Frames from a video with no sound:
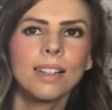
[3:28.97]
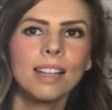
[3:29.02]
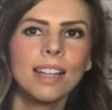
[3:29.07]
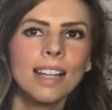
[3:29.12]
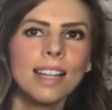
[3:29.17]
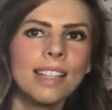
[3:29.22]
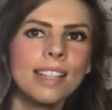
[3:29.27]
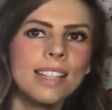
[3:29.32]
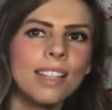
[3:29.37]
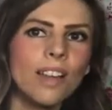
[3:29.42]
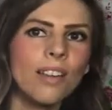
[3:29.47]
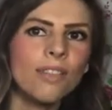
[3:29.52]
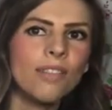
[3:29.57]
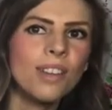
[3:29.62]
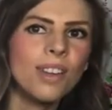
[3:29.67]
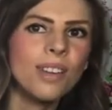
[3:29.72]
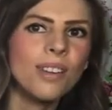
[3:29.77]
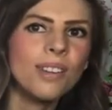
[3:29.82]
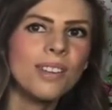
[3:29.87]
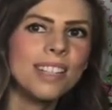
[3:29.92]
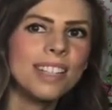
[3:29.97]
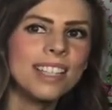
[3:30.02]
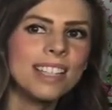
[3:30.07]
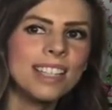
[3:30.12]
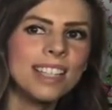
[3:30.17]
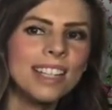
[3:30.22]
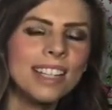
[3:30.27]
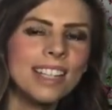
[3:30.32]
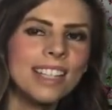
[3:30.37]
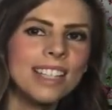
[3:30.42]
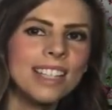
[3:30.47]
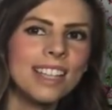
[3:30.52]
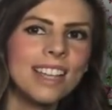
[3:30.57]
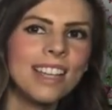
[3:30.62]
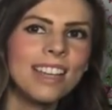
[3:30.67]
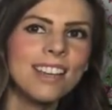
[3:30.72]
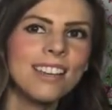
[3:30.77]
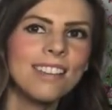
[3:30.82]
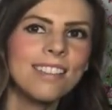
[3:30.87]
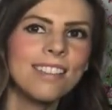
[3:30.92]
It's not focusing, is
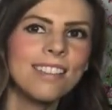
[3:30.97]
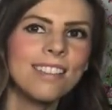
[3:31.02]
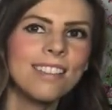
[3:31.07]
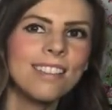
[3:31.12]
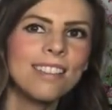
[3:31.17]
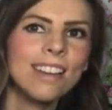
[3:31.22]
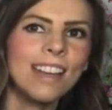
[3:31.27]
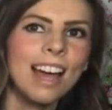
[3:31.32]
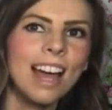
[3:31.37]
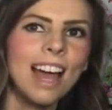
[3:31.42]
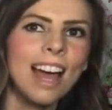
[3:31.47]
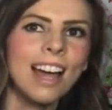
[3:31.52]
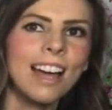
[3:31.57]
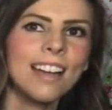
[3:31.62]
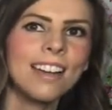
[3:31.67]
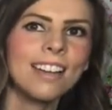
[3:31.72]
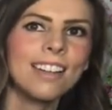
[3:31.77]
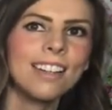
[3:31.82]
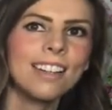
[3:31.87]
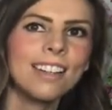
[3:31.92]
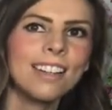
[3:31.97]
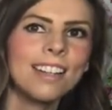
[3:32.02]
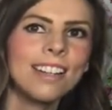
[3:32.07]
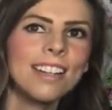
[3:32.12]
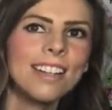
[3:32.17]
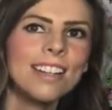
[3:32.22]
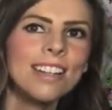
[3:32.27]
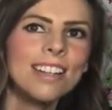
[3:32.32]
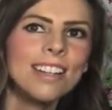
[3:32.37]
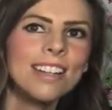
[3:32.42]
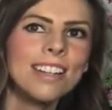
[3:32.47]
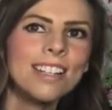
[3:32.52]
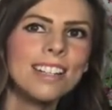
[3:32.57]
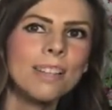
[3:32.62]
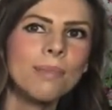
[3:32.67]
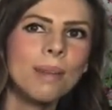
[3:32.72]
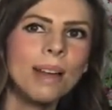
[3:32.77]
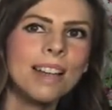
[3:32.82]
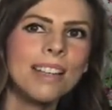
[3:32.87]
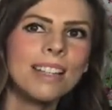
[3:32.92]
it? Ah, can you just
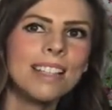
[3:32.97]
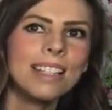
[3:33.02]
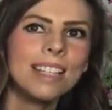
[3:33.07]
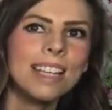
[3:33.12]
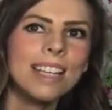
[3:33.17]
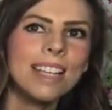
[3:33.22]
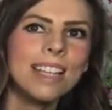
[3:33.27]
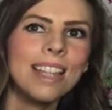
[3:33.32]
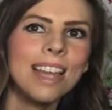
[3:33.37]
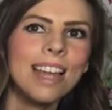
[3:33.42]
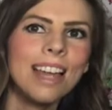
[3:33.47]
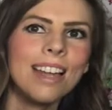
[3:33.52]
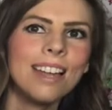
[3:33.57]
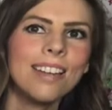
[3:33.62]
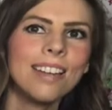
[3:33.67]
about see that?